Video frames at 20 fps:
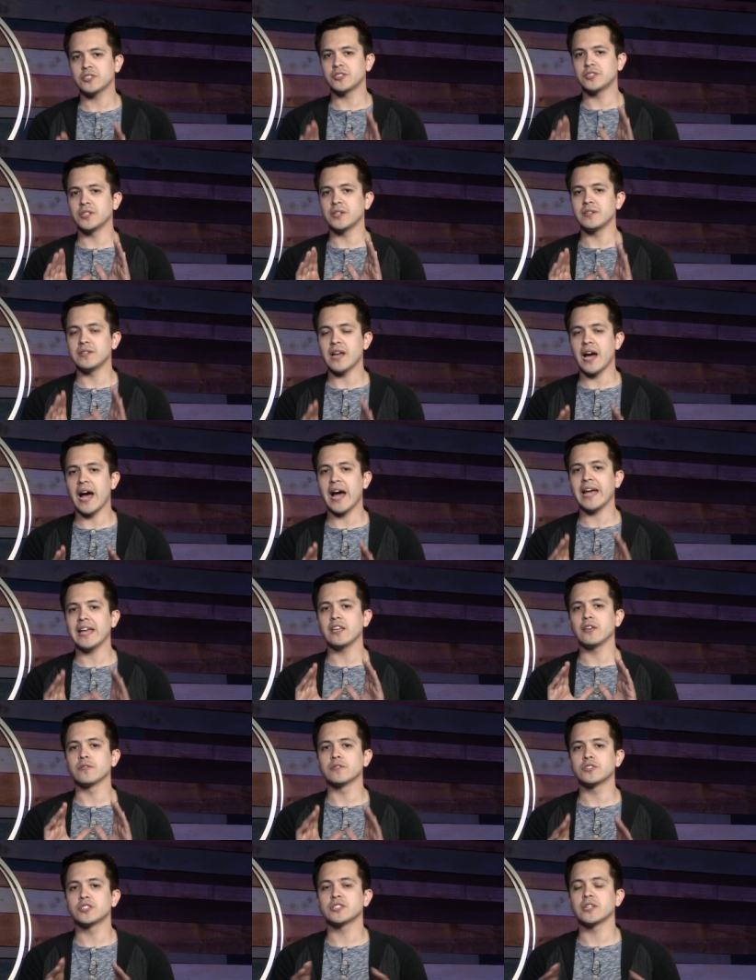deny
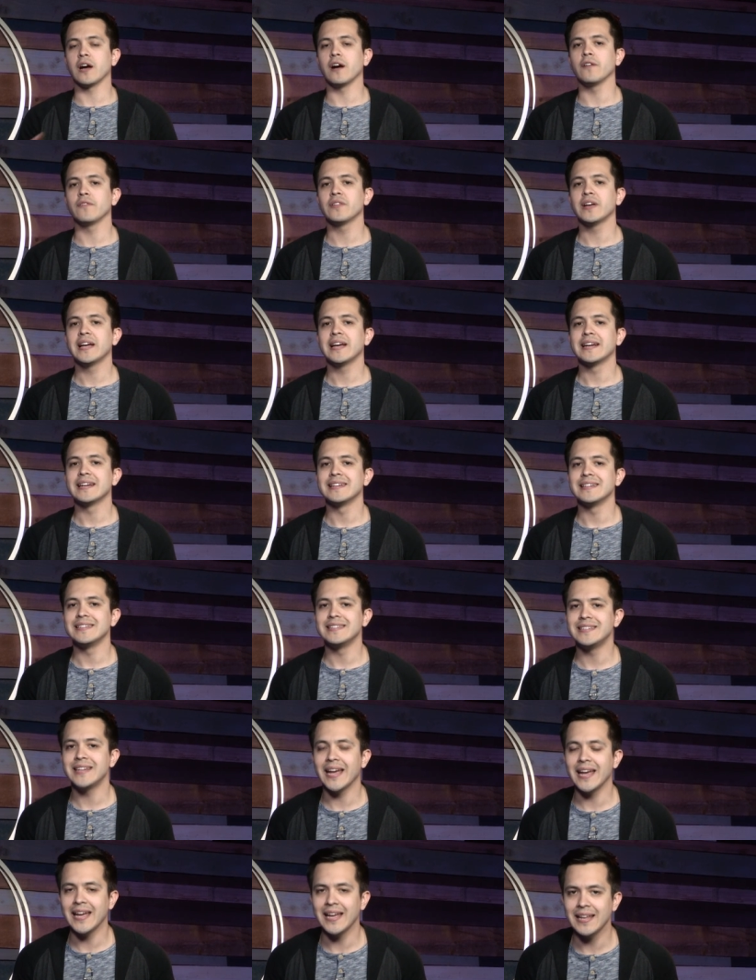yourself
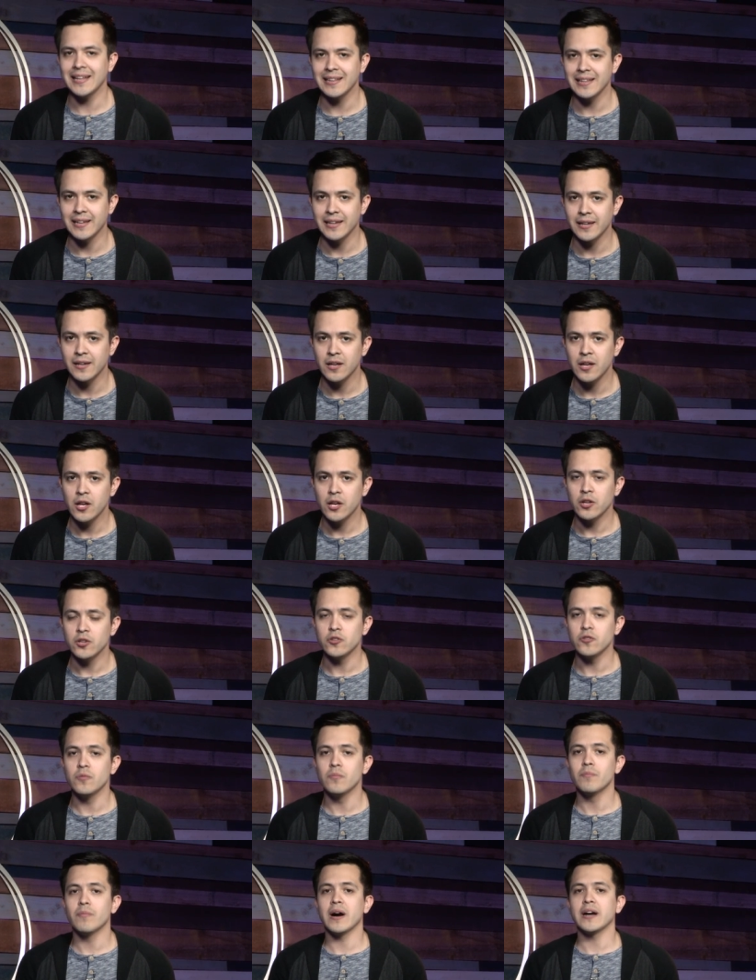daily.
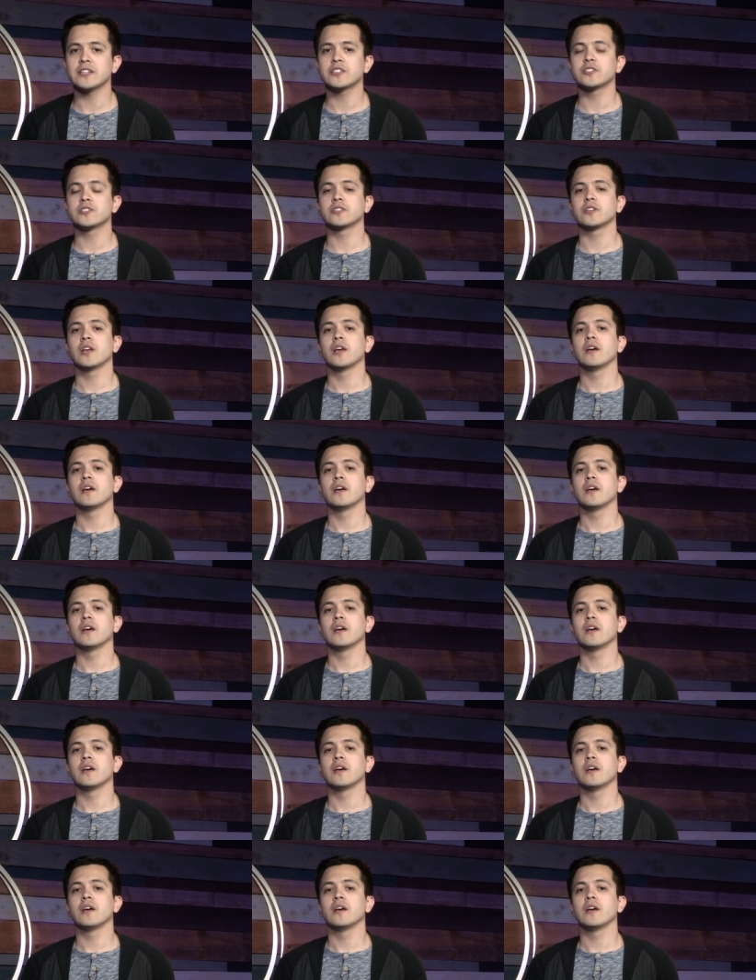You must